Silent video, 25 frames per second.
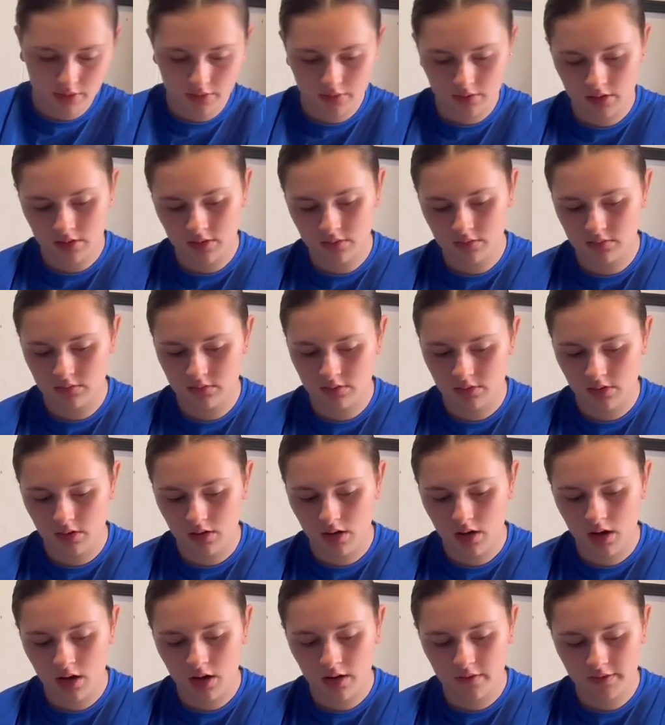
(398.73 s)
can
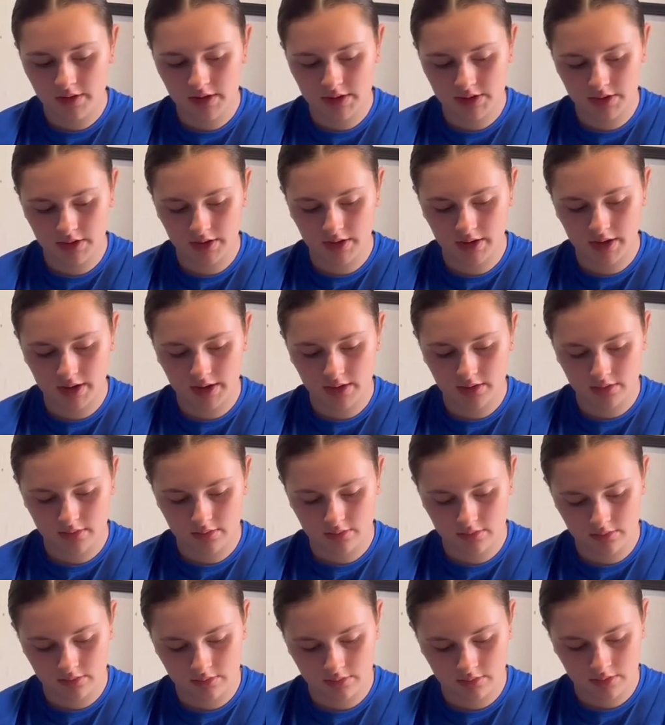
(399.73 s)
obviously like
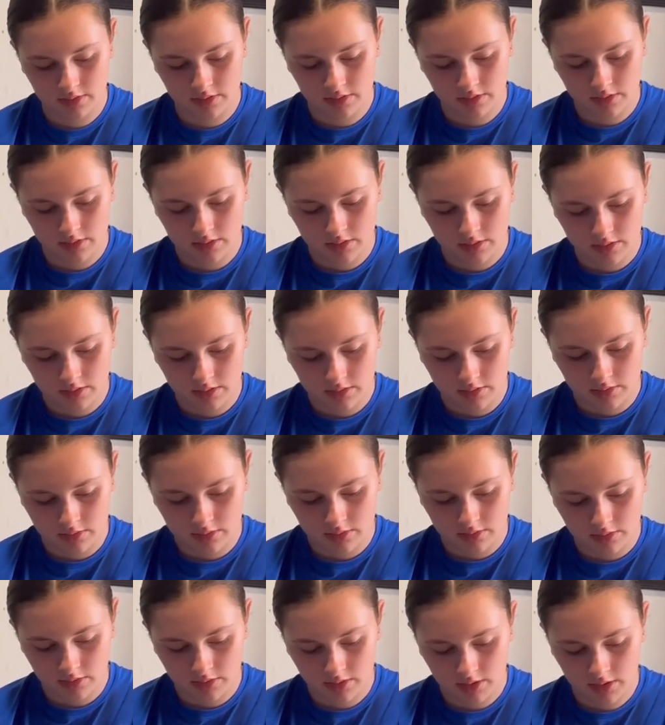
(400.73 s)

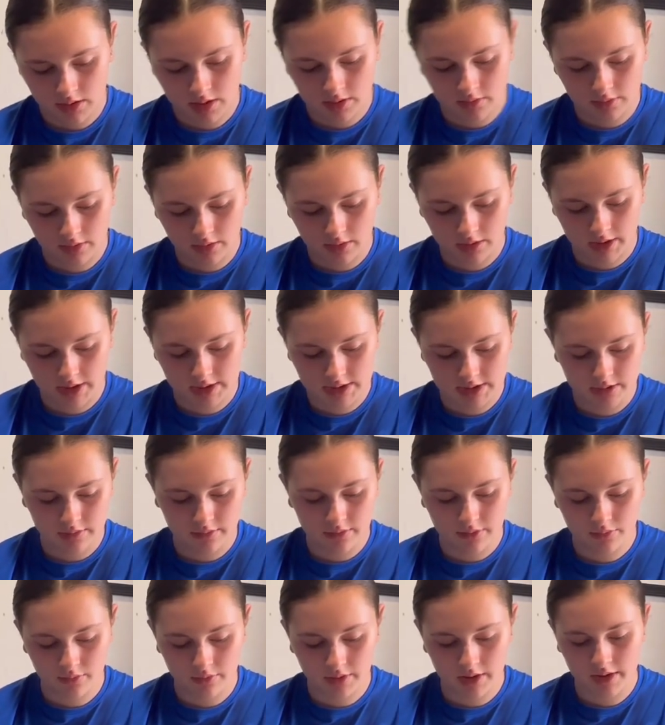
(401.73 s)
go crazy
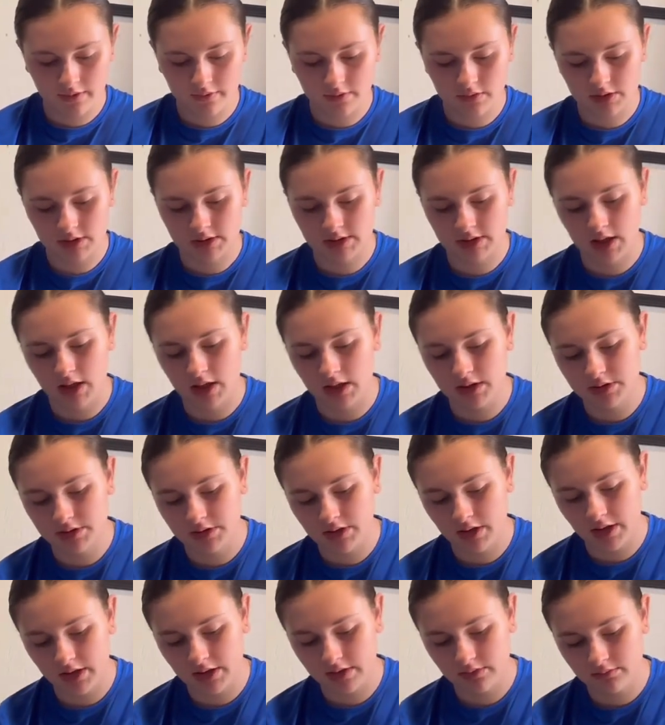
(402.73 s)
with whatever designs
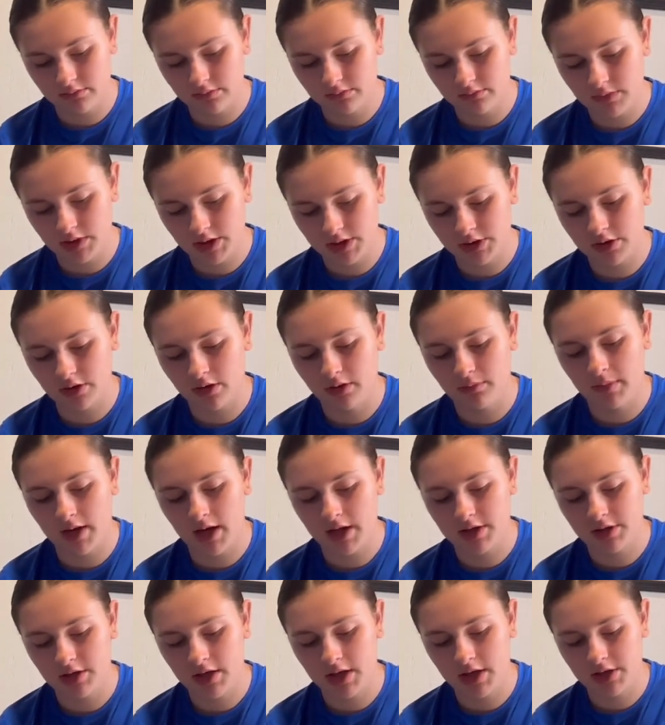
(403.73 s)
like that your
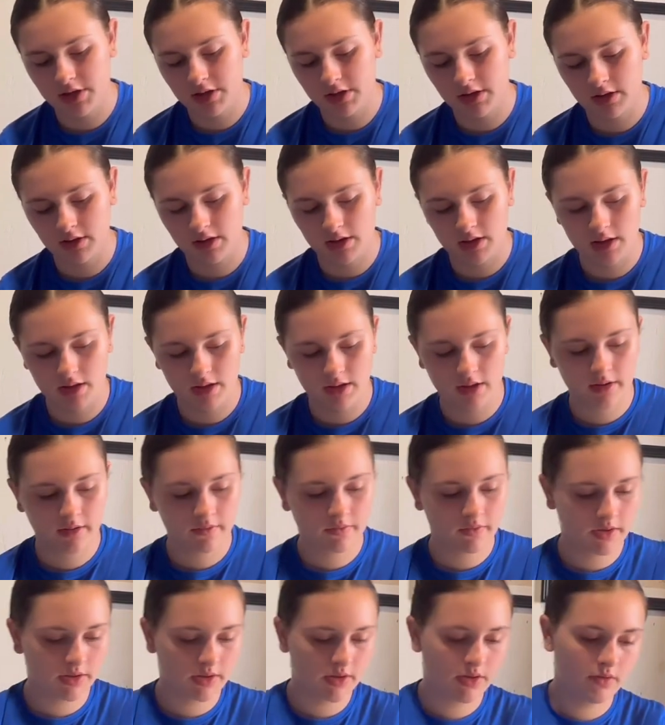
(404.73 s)
imagination can think of.
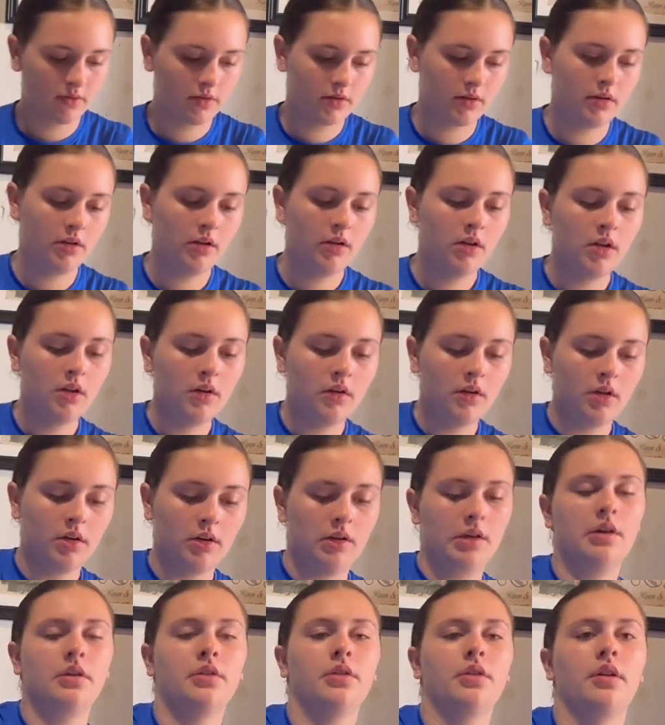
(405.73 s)
Like you could
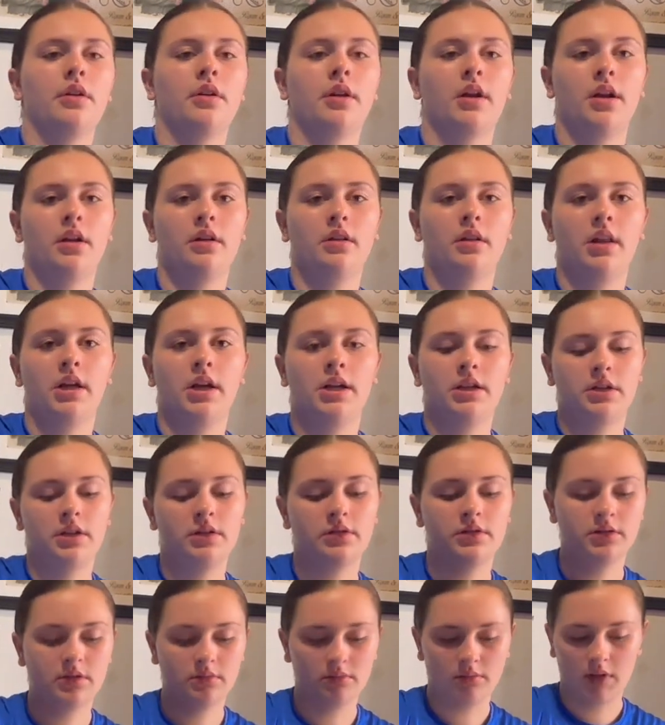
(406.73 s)
go through here and like do
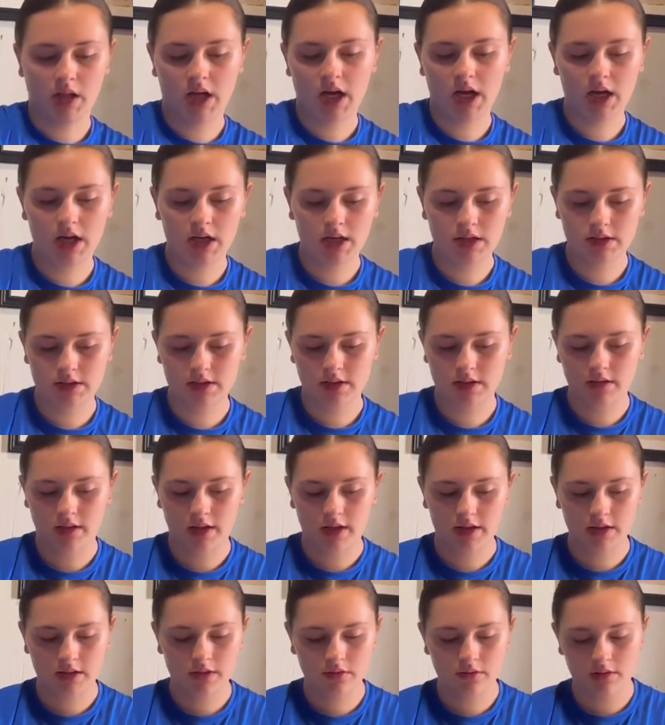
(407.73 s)
some lines, and
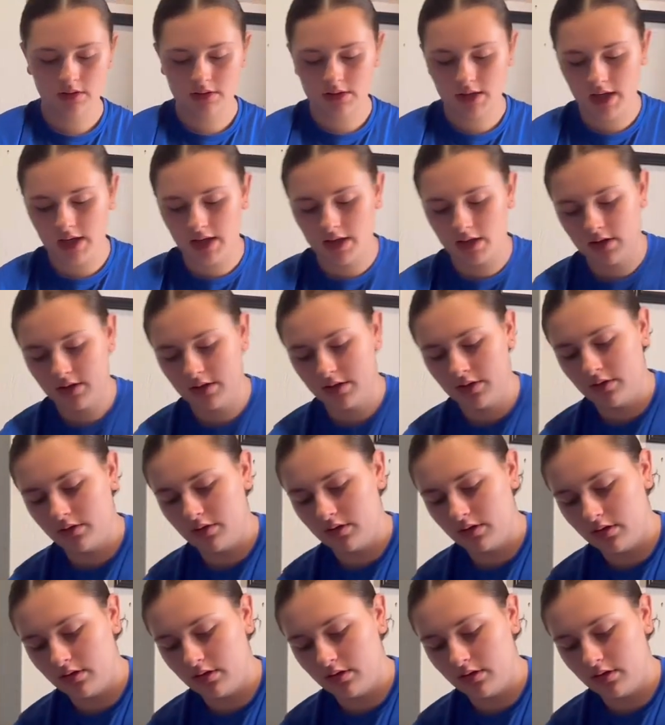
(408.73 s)
like you could take and